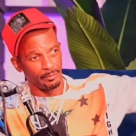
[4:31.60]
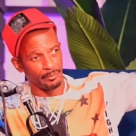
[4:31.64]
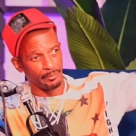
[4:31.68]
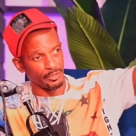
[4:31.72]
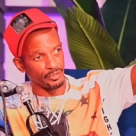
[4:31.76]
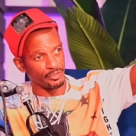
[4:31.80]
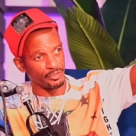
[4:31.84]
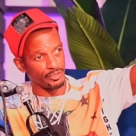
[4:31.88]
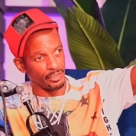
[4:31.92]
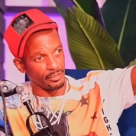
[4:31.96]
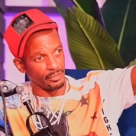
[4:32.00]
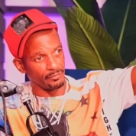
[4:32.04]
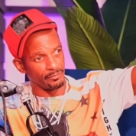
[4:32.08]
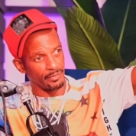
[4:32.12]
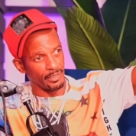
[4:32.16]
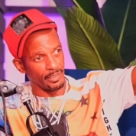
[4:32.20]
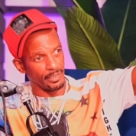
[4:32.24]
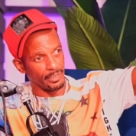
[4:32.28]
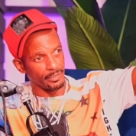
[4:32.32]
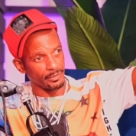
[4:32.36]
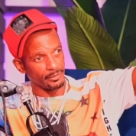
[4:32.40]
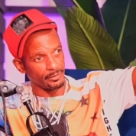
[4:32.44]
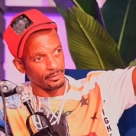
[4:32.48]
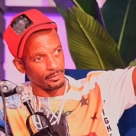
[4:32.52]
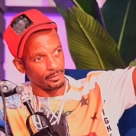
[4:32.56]
very much
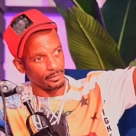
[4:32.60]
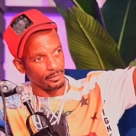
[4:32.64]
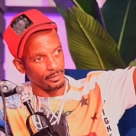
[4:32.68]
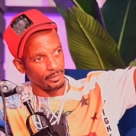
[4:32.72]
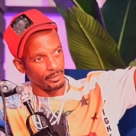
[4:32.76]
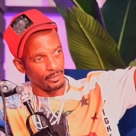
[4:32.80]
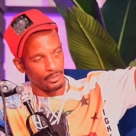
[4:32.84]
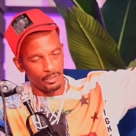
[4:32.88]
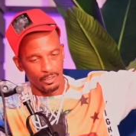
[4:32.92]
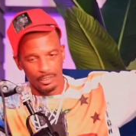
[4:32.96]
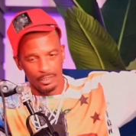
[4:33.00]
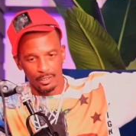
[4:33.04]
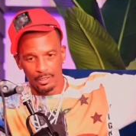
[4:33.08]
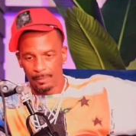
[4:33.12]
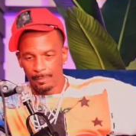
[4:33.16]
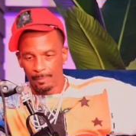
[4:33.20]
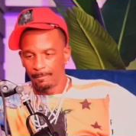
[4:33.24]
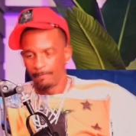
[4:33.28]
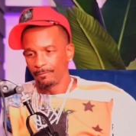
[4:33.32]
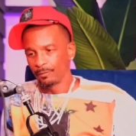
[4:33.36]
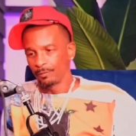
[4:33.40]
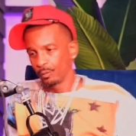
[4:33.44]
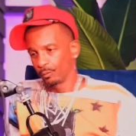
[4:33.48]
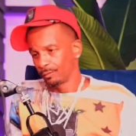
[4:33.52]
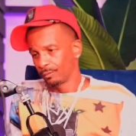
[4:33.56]
televised.
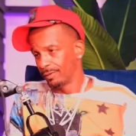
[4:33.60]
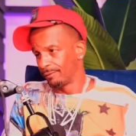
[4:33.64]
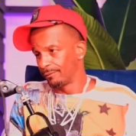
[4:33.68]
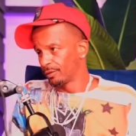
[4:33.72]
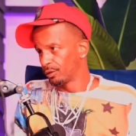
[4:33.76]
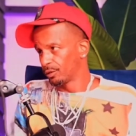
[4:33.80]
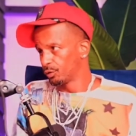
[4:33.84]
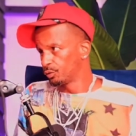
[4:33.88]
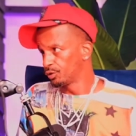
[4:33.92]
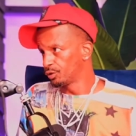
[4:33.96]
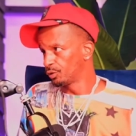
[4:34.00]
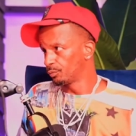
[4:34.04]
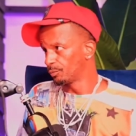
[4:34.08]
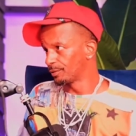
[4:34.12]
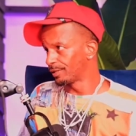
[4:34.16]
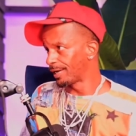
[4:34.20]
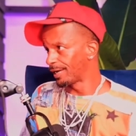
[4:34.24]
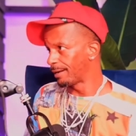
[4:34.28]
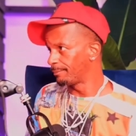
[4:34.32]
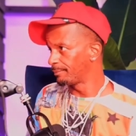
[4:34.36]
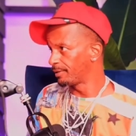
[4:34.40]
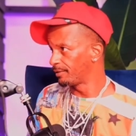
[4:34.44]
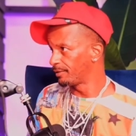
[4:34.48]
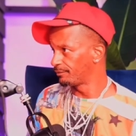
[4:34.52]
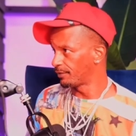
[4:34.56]
The revolution
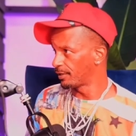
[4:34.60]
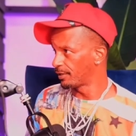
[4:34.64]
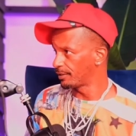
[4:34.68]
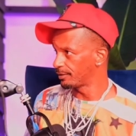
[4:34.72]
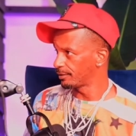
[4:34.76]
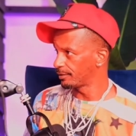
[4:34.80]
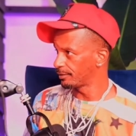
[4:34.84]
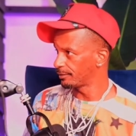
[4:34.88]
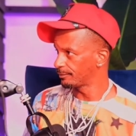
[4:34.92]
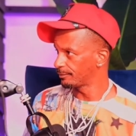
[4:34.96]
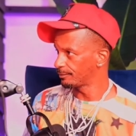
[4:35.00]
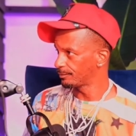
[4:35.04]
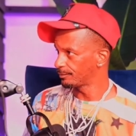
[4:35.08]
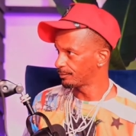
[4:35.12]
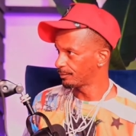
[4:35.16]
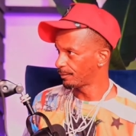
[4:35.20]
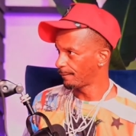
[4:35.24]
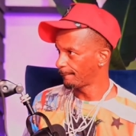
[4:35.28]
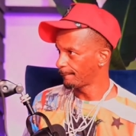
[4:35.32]
will not be funded.